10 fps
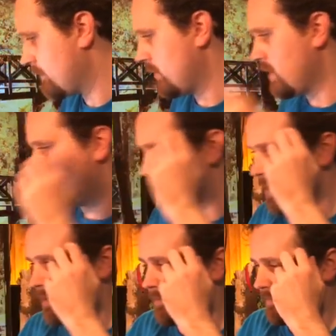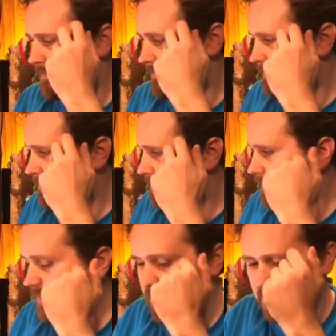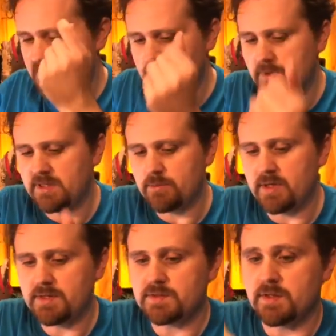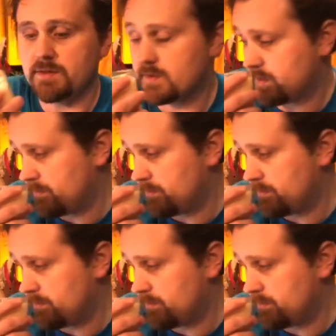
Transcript: all right. Let's see what eBay says.